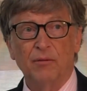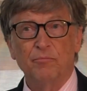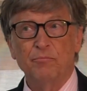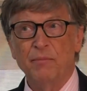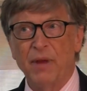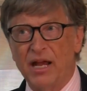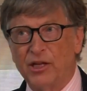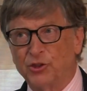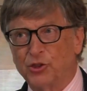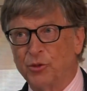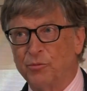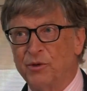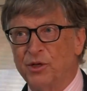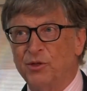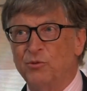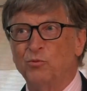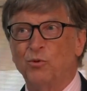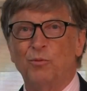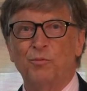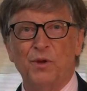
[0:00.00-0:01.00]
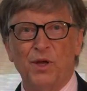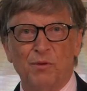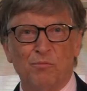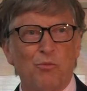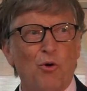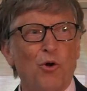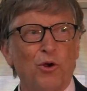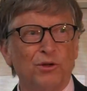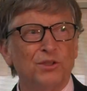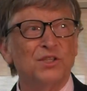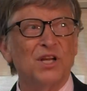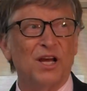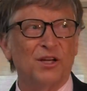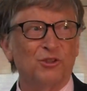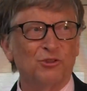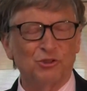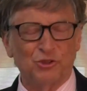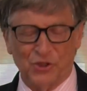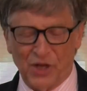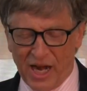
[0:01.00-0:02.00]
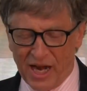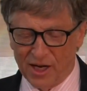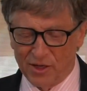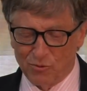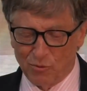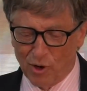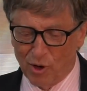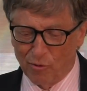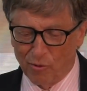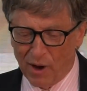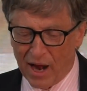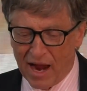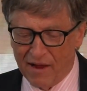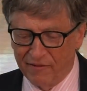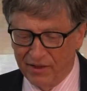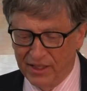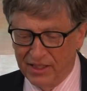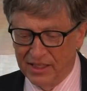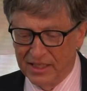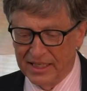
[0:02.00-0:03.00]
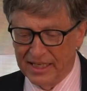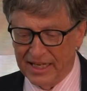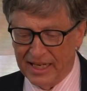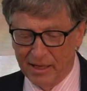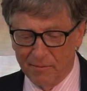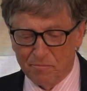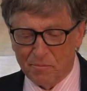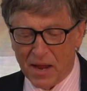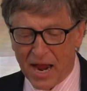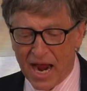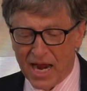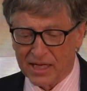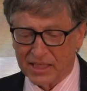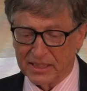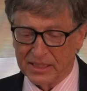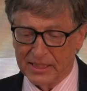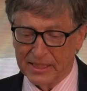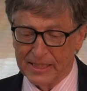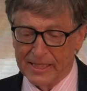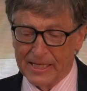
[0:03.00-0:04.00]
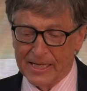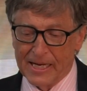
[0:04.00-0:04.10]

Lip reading: Measurement will be important to understand where we're having impact.